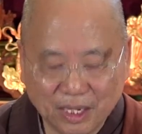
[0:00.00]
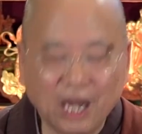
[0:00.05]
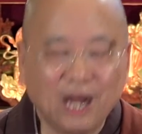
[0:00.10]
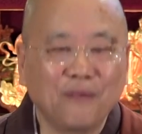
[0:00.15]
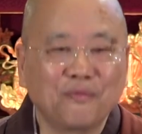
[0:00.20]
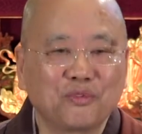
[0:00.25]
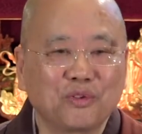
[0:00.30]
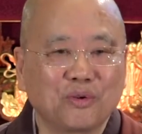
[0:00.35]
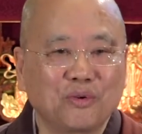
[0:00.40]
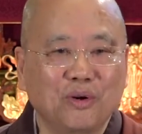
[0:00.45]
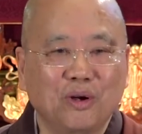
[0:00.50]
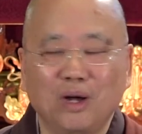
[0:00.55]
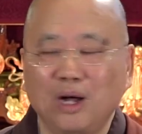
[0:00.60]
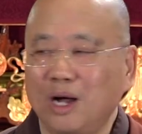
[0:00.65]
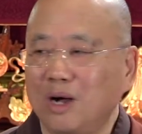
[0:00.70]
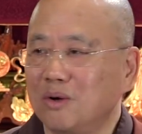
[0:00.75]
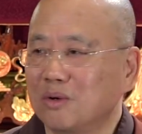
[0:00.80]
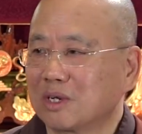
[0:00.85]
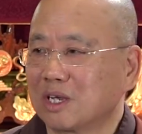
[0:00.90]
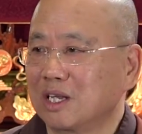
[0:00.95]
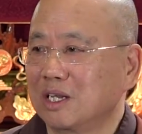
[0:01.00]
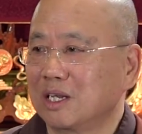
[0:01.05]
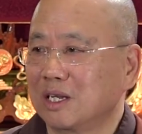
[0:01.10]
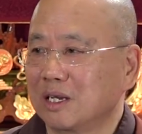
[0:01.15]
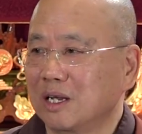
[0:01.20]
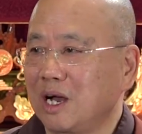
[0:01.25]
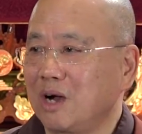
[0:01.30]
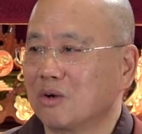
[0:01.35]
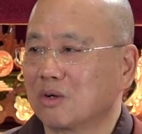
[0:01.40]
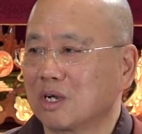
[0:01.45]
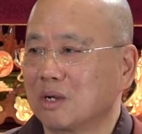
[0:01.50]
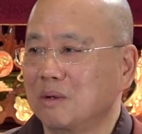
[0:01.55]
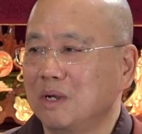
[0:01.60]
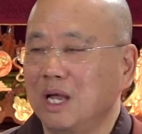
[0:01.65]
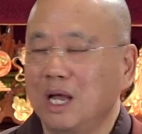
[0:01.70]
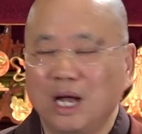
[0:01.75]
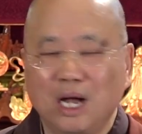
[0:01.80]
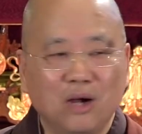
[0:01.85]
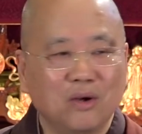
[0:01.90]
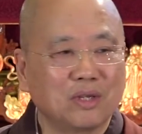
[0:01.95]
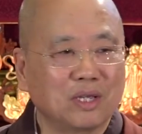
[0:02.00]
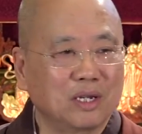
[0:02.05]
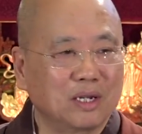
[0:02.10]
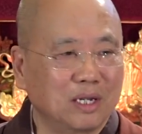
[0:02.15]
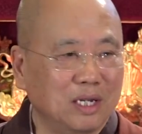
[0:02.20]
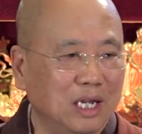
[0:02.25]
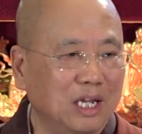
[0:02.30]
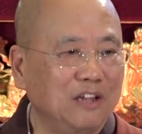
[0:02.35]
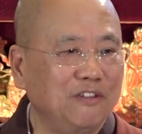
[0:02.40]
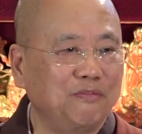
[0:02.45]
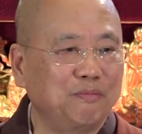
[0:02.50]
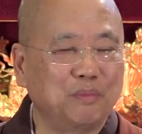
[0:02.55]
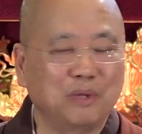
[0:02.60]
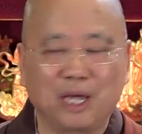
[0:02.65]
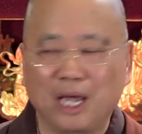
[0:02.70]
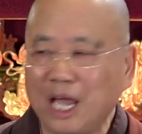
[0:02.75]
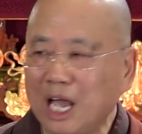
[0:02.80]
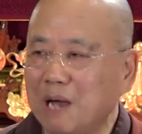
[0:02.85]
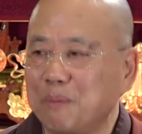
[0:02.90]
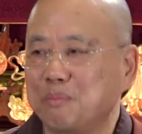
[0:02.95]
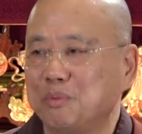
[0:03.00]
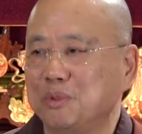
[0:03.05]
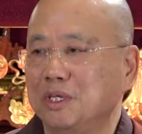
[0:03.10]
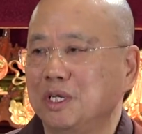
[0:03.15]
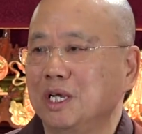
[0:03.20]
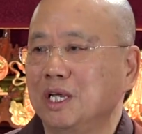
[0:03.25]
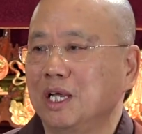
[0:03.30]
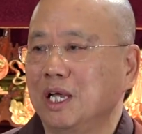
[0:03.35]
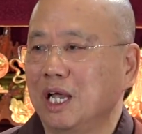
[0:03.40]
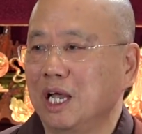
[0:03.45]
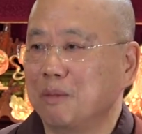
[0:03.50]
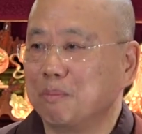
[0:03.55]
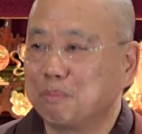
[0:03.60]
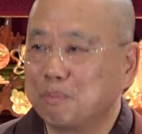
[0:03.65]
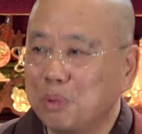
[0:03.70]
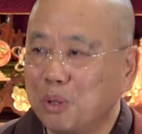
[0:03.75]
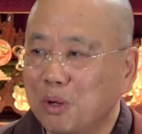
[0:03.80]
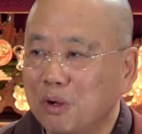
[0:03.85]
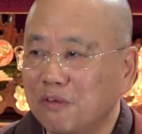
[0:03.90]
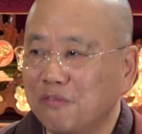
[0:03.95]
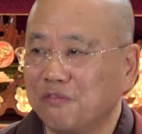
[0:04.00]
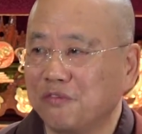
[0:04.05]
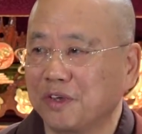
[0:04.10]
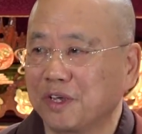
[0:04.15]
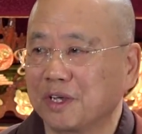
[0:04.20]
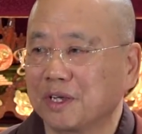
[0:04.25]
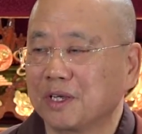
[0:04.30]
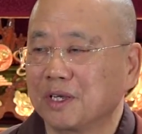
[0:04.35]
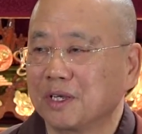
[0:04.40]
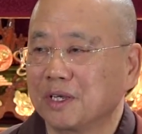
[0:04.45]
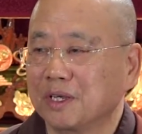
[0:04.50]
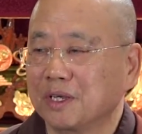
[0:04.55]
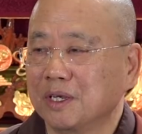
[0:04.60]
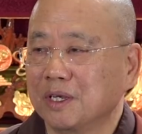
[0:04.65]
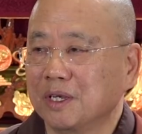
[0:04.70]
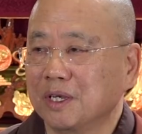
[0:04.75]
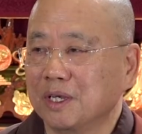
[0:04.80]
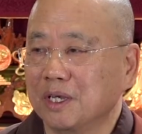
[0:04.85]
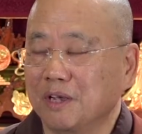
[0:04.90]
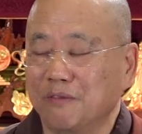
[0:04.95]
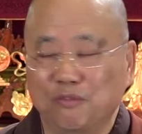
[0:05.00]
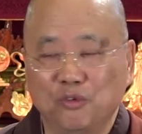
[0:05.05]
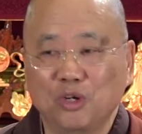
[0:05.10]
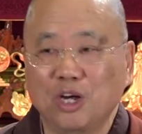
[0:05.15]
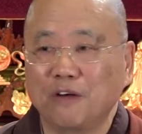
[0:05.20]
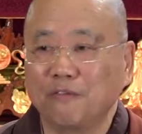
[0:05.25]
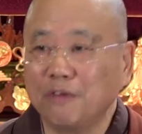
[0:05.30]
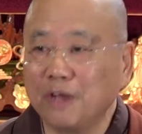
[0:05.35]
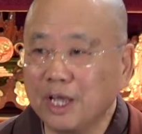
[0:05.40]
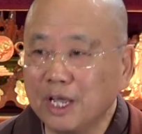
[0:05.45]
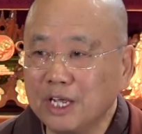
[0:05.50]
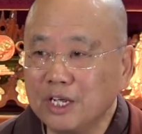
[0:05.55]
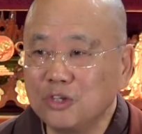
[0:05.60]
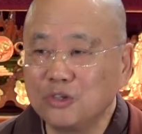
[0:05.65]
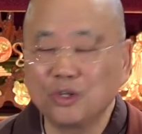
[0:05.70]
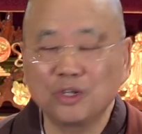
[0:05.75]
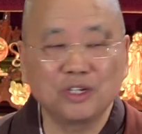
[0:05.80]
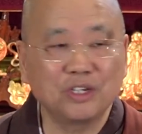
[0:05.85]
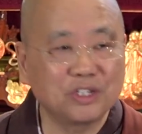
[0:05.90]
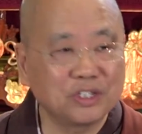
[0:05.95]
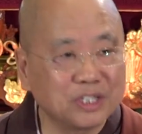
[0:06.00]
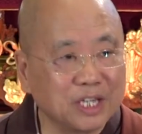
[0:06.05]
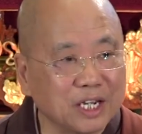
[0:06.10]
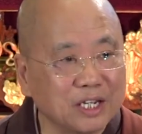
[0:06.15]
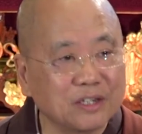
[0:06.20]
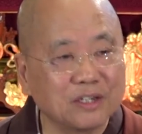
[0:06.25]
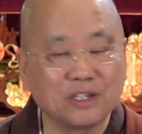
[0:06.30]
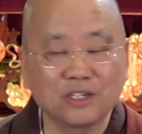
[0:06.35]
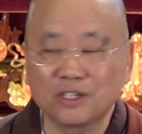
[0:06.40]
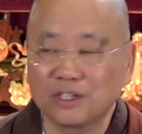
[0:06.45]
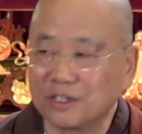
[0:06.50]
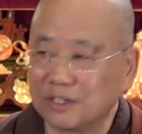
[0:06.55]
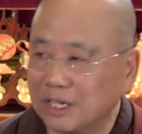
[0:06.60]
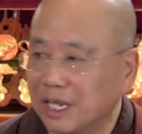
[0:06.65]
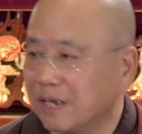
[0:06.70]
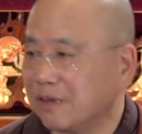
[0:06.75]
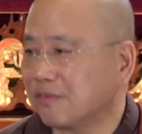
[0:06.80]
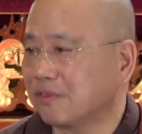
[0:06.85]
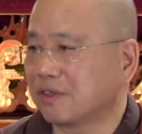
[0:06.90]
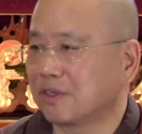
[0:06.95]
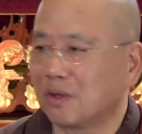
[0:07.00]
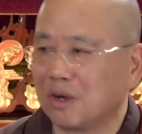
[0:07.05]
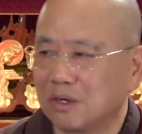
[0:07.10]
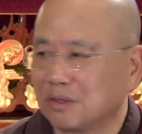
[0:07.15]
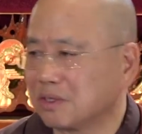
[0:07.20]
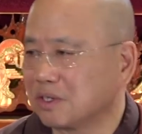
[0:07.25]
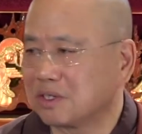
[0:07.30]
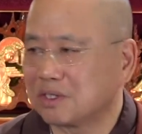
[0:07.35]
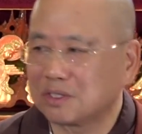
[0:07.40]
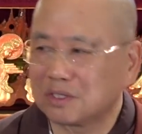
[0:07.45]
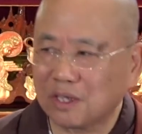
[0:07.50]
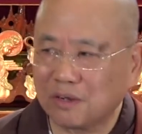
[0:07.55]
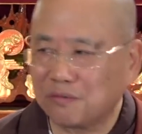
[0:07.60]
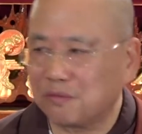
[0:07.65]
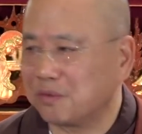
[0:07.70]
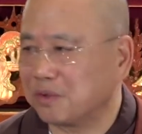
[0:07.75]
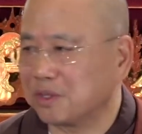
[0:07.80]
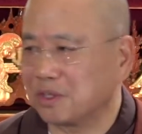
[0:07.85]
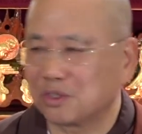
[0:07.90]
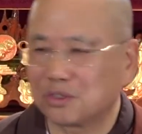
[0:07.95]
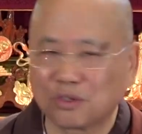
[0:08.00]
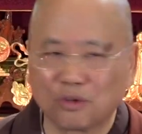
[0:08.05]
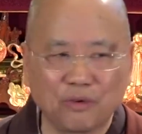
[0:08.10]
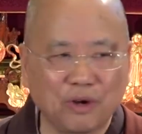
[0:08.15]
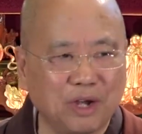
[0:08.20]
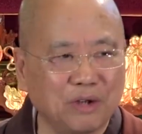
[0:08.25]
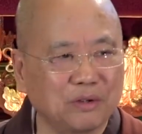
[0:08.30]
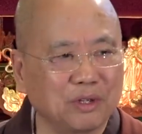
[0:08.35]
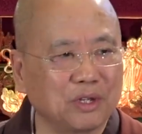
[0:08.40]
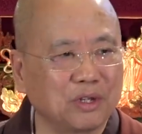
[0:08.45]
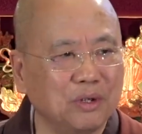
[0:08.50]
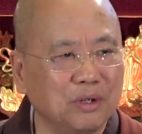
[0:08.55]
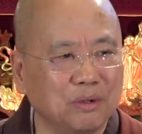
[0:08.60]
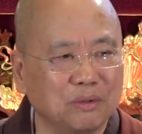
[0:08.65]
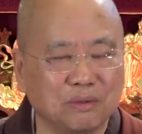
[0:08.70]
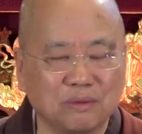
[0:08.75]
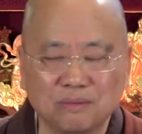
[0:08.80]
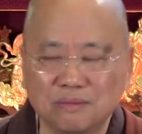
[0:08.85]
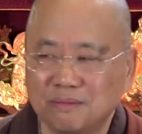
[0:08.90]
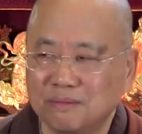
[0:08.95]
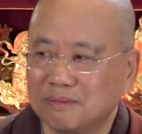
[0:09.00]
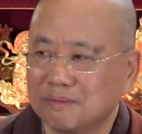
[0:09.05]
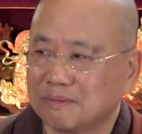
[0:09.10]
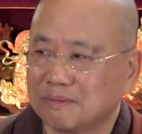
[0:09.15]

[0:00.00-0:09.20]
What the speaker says: After all, how can life be happy and perfect if you have aging, sickness, death, and all this suffering surrounding you?